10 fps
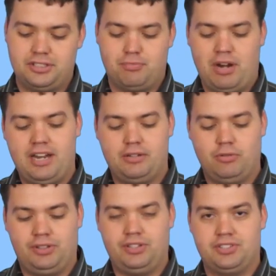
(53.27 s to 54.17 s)
it's branded
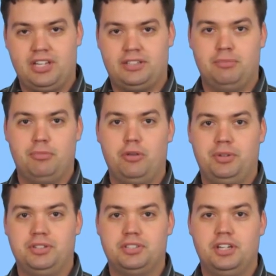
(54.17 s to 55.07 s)
with this at the
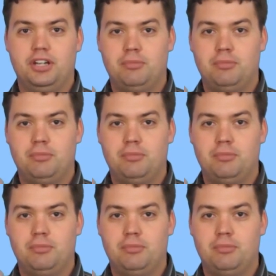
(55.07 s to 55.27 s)
moment.